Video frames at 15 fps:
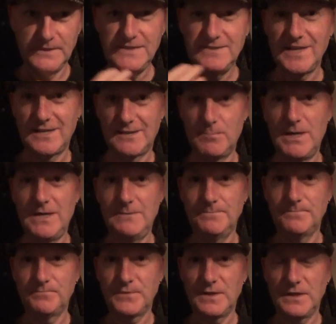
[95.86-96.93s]
he's admin,
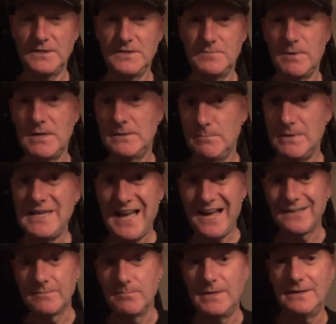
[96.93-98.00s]
and he's made me
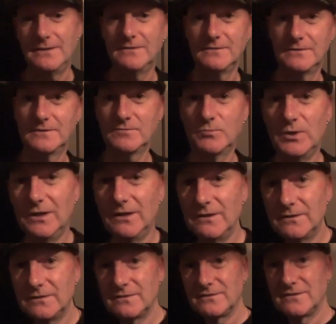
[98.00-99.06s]
admin as well.